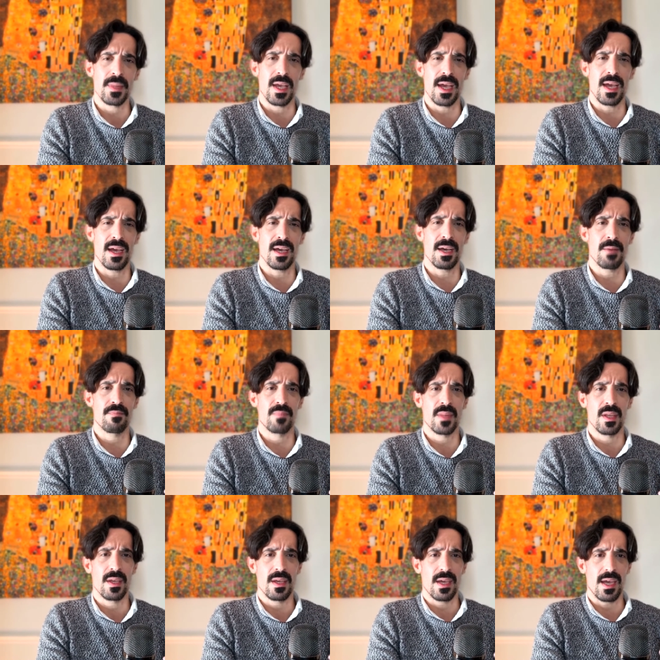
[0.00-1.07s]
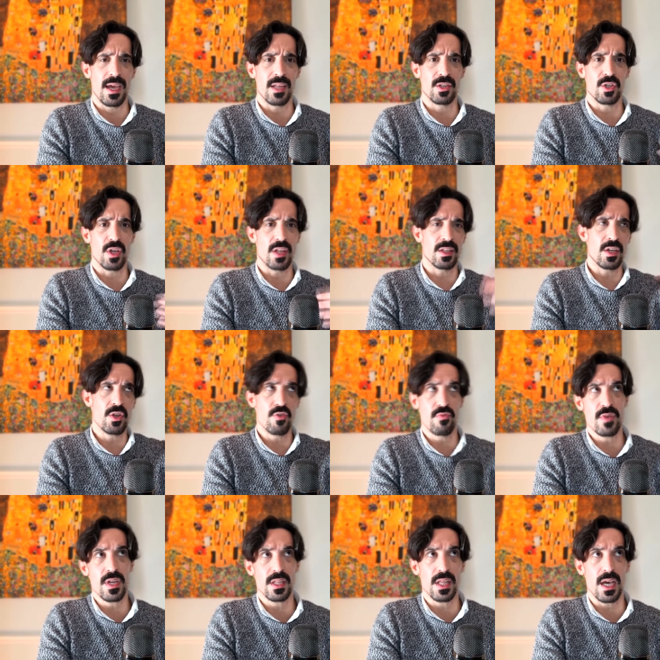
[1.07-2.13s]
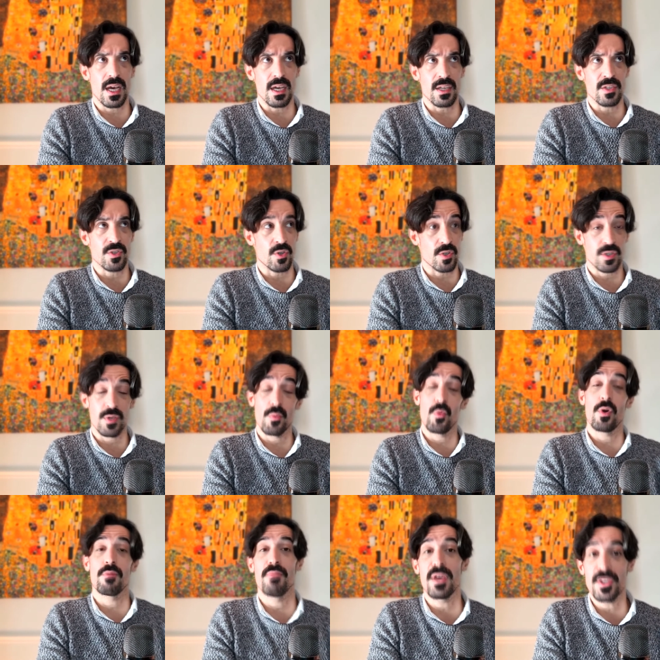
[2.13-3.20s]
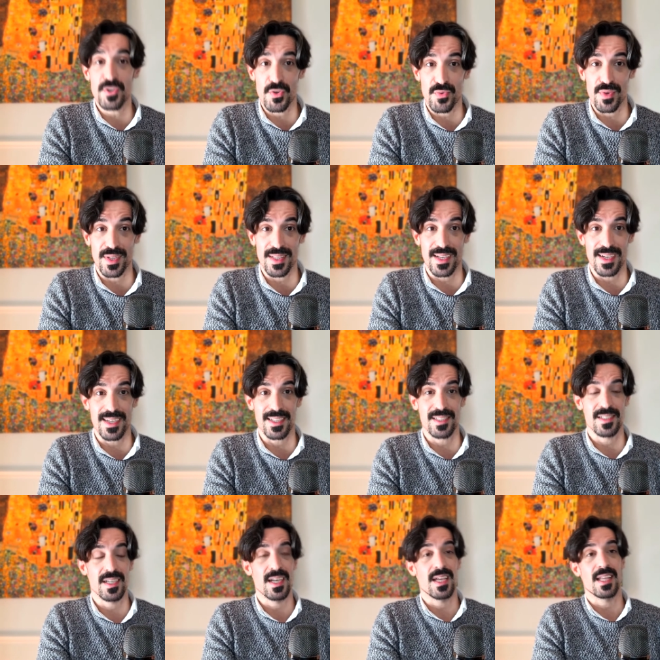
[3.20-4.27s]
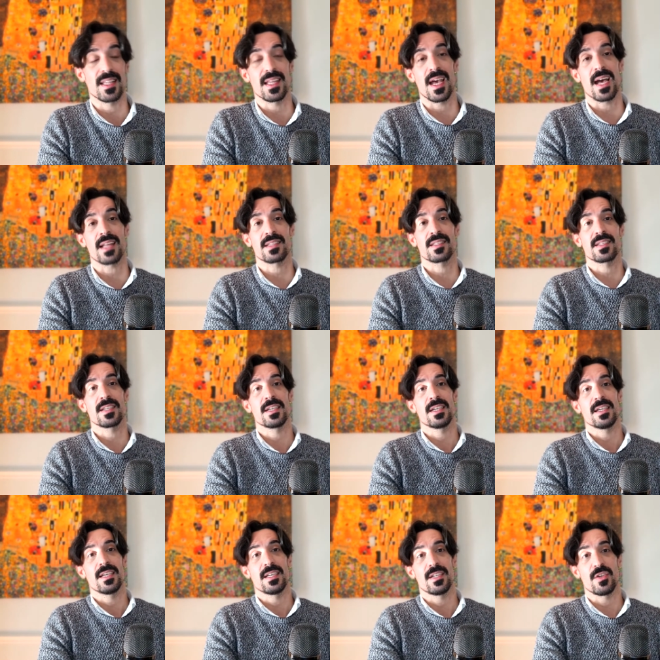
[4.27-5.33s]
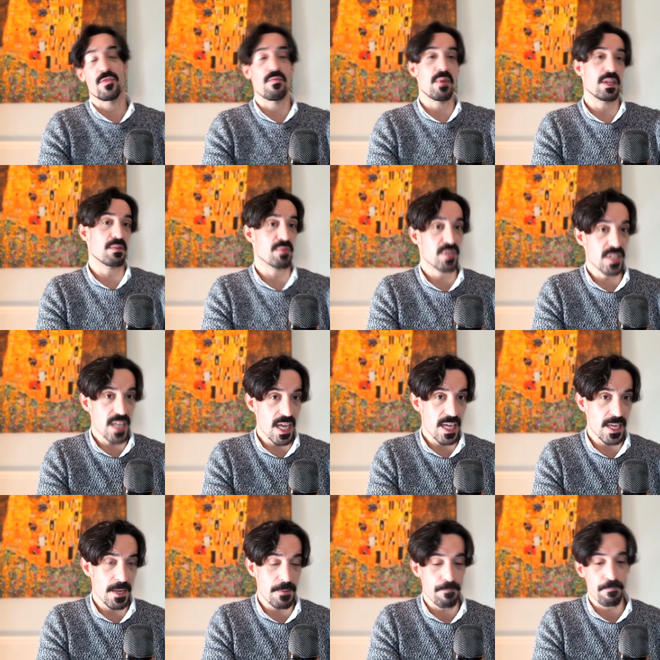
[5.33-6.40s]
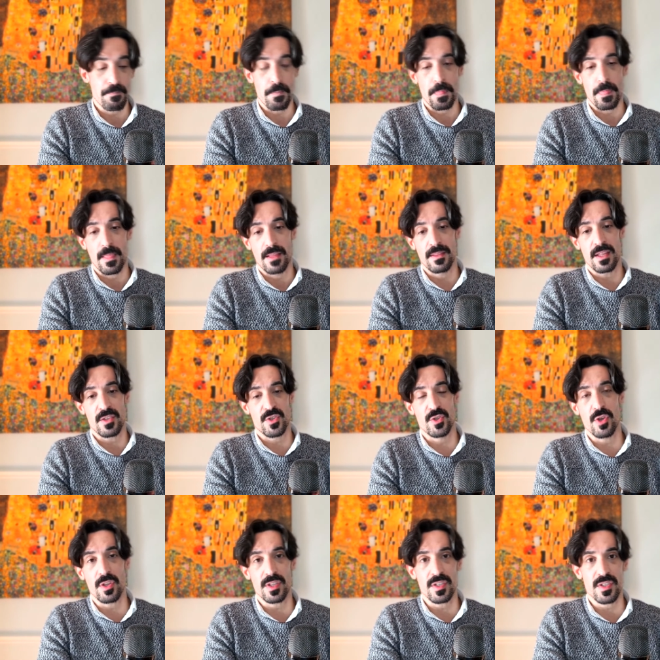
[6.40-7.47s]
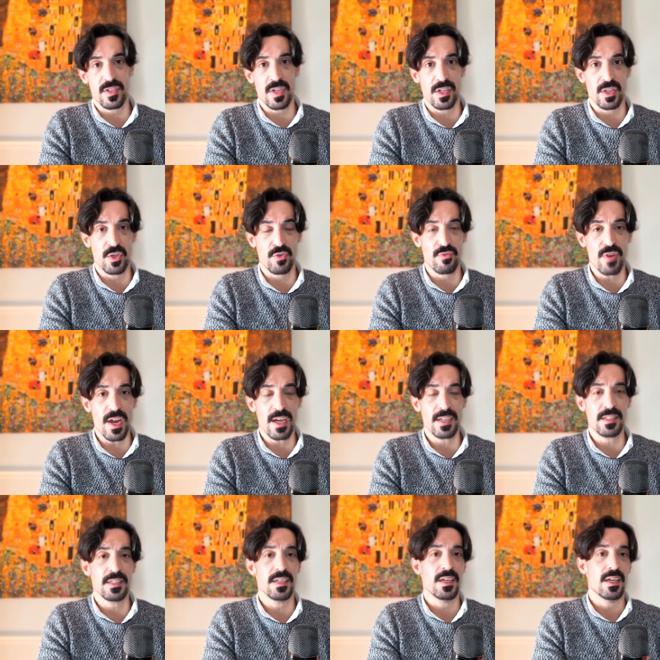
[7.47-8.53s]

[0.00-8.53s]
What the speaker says: And then you realize, or someone makes you realize, that you've made a mistake. That's not necessarily correct.